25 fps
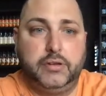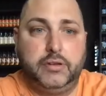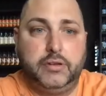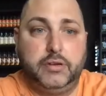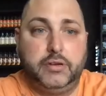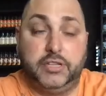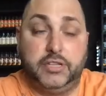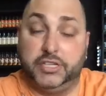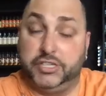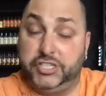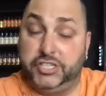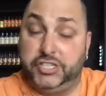
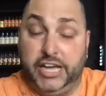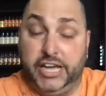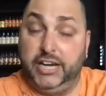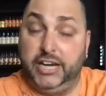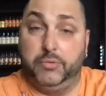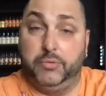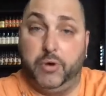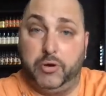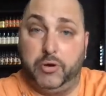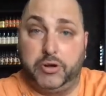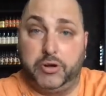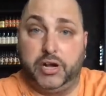The Jenna
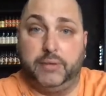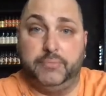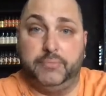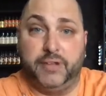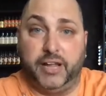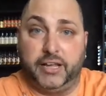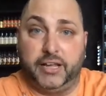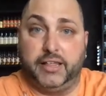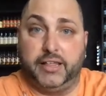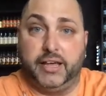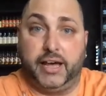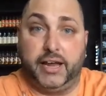won't come
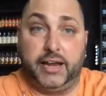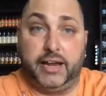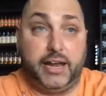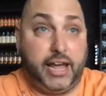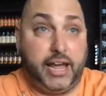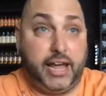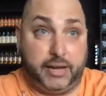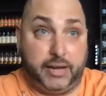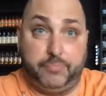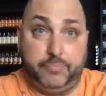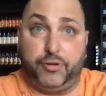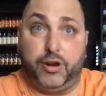like that.
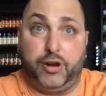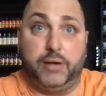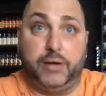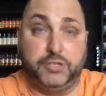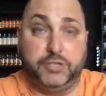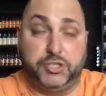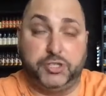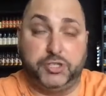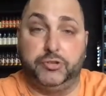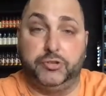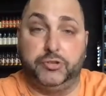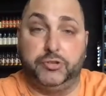I can
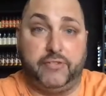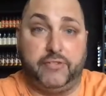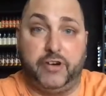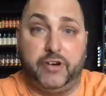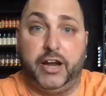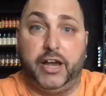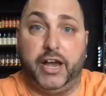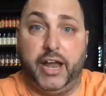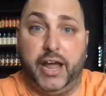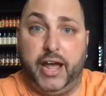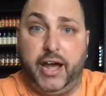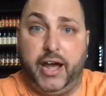promise you that
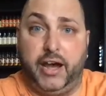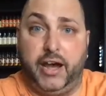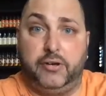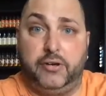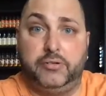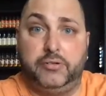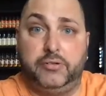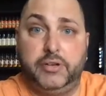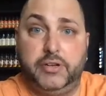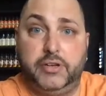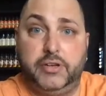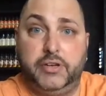right now.
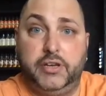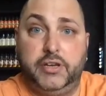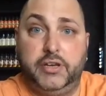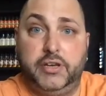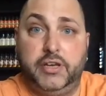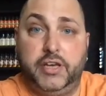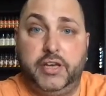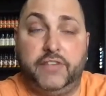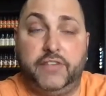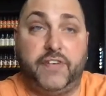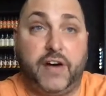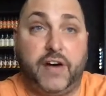
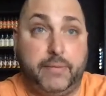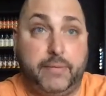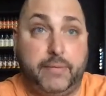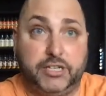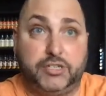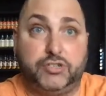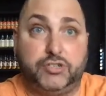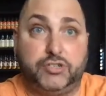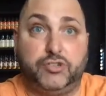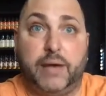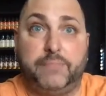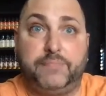If I'm going to
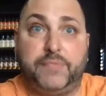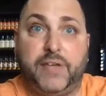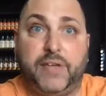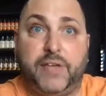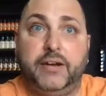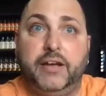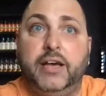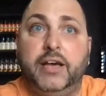drop that,